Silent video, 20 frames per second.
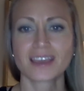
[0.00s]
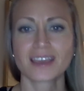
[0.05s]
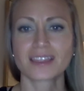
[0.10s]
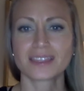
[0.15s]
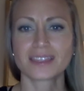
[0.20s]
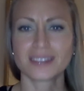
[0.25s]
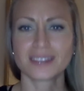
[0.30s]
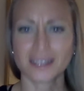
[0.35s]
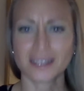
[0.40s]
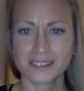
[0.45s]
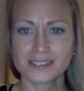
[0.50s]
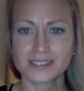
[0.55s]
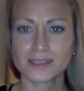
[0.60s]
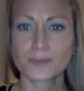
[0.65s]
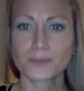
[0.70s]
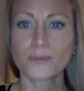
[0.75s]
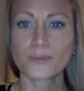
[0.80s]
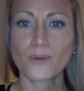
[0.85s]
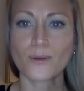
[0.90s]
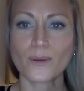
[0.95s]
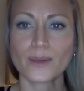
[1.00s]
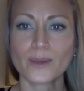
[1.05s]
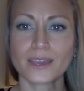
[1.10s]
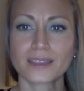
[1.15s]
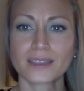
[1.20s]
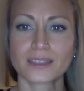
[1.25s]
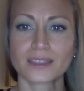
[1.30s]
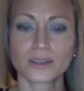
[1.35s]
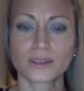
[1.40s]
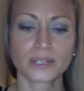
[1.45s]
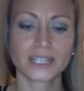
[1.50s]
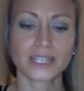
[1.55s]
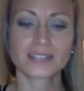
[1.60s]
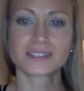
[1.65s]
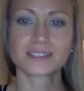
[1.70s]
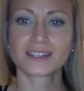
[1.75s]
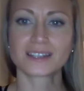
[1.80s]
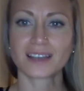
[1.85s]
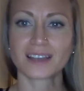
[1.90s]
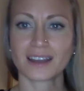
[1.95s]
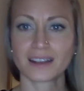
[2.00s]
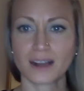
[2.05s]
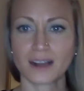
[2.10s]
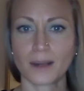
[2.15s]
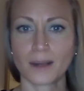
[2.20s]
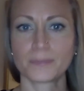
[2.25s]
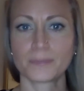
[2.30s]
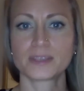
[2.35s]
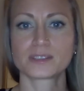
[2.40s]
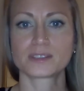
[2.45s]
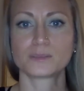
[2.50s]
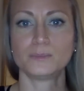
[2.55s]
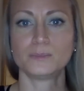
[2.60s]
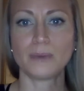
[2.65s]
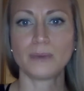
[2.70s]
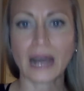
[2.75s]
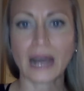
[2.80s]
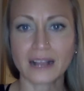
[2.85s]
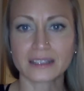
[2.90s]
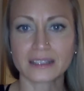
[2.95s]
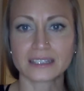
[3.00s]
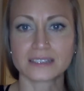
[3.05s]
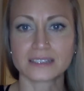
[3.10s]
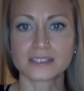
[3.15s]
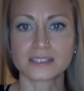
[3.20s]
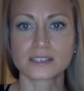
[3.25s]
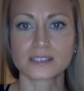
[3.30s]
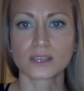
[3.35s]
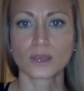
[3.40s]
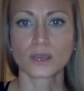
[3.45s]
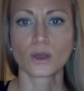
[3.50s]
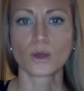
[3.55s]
then at some point there needs to kind of come this balance